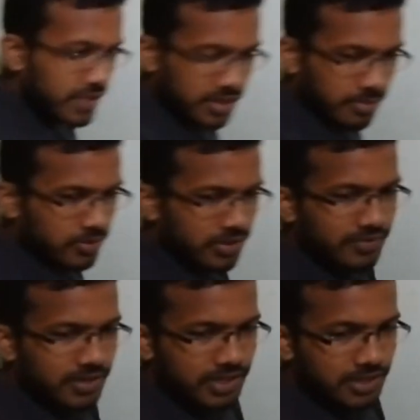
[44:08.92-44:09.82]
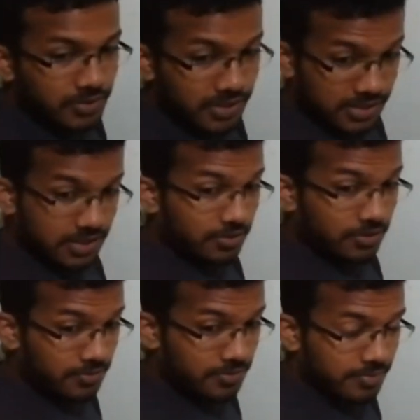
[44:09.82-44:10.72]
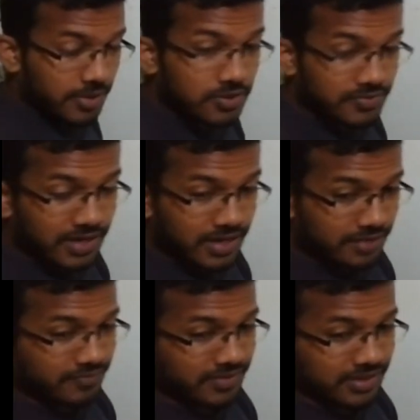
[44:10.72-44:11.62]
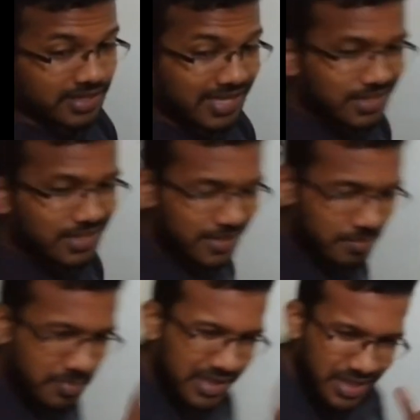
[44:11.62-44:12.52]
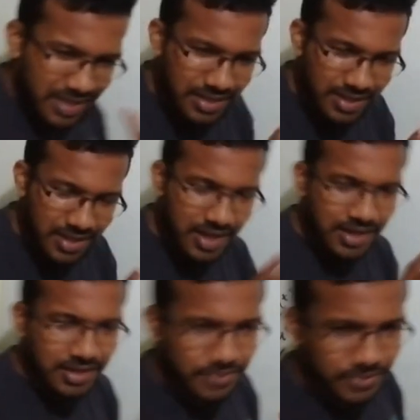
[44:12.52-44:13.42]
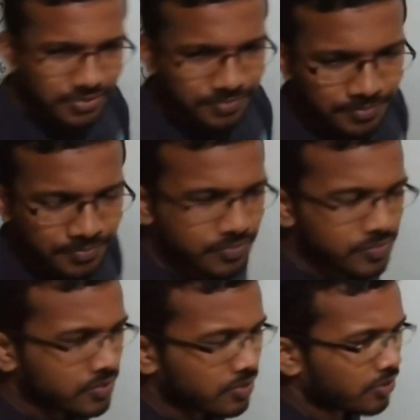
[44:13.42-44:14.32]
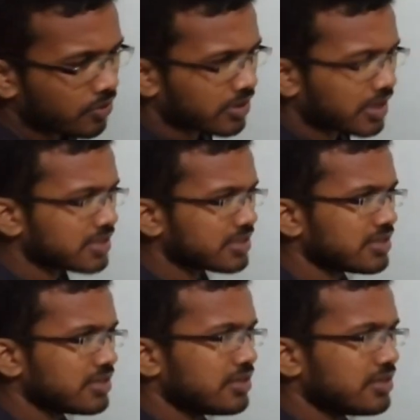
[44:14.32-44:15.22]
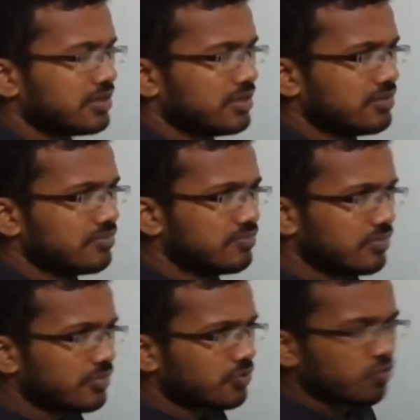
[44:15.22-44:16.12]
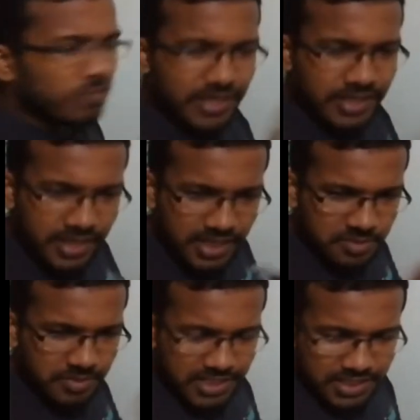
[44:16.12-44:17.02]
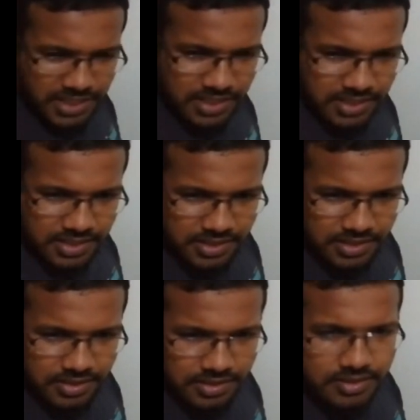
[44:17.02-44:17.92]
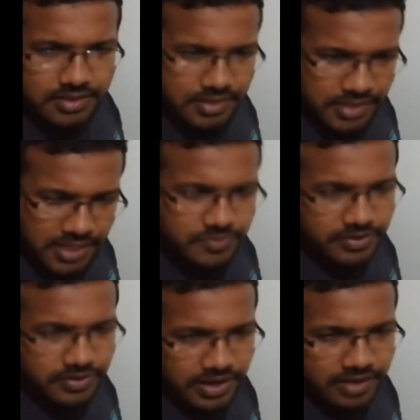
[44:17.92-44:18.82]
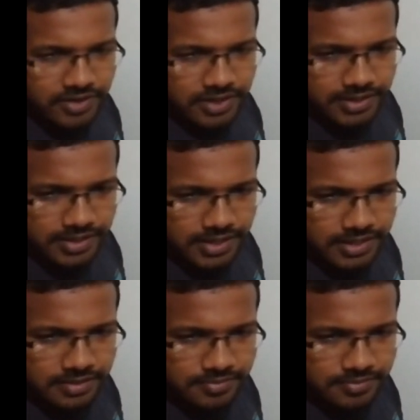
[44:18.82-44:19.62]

about that word equation now, because we are again that metal and or rather two materials mixing, that's what we're having here, right?